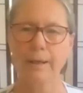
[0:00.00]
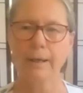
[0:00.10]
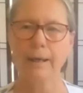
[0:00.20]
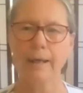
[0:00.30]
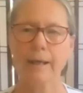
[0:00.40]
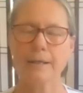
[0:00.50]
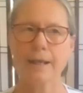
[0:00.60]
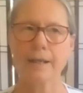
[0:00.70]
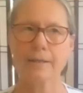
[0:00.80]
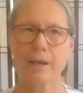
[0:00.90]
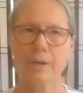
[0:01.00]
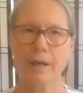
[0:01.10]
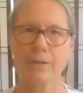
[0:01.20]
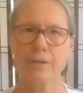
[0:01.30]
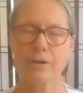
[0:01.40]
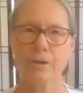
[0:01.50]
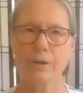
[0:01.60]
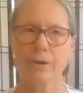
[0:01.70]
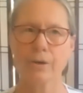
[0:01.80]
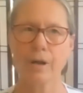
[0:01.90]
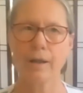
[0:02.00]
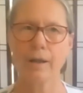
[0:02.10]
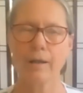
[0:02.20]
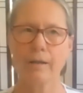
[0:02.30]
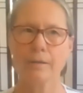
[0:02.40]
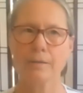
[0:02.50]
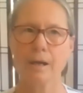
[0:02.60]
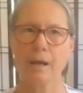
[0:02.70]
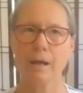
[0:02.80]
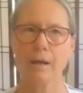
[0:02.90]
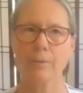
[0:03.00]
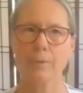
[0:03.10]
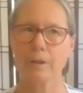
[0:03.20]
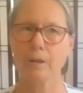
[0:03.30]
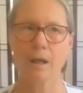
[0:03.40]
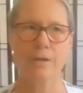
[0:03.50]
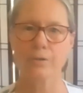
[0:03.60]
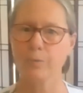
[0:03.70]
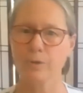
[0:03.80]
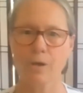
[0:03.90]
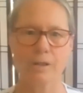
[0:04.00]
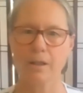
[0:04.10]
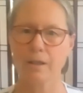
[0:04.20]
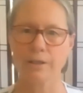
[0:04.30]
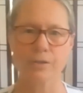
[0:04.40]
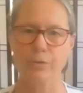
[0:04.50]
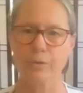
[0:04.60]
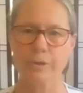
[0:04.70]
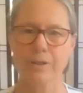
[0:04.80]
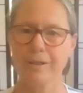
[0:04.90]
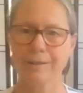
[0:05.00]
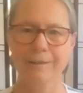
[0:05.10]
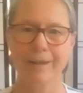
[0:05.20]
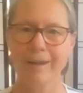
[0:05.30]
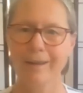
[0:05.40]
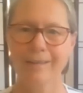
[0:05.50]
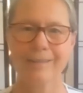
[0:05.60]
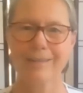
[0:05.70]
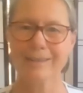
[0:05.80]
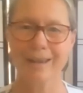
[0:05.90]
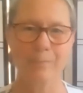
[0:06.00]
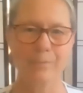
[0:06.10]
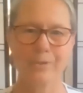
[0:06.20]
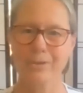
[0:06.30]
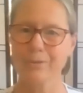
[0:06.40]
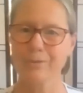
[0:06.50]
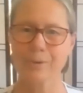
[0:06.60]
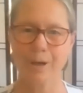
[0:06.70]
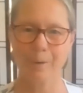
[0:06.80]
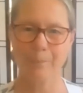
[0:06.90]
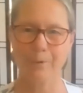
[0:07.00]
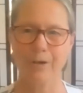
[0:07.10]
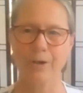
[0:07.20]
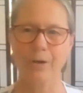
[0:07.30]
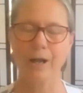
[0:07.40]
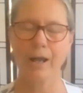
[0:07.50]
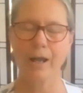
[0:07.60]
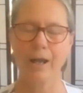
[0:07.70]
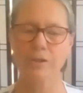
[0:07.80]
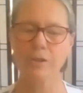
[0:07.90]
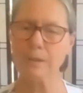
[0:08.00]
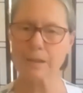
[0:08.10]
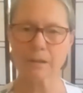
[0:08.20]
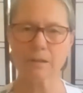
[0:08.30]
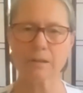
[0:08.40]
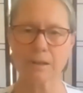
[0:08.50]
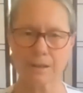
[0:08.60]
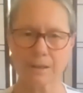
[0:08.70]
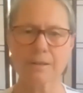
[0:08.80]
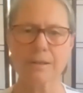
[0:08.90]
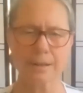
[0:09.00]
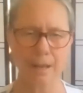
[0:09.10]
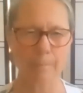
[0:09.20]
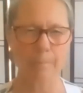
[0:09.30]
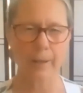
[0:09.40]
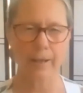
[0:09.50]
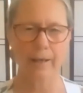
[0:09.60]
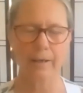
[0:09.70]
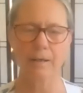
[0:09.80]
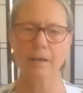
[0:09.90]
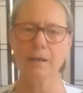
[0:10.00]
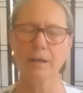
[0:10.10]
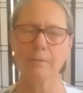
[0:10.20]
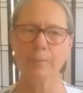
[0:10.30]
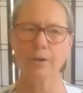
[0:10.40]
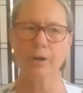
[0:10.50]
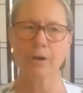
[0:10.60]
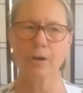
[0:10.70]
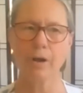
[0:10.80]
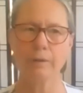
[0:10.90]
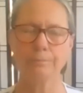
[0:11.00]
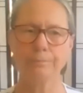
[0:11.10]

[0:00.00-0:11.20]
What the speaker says: And I sat down next to her and I realized we're not telling stories. I'm just going to accompany her. And she was in still some pain, but not a lot.